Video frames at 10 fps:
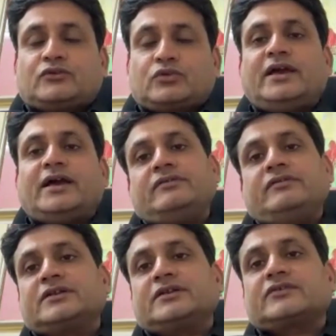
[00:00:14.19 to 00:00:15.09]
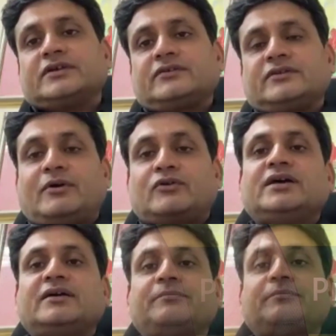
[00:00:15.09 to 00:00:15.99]
Today, I will discuss
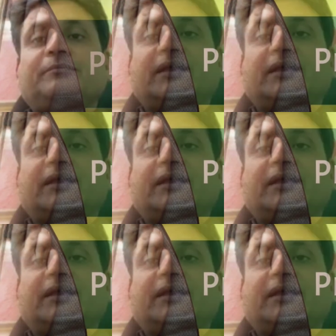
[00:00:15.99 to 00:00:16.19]
about the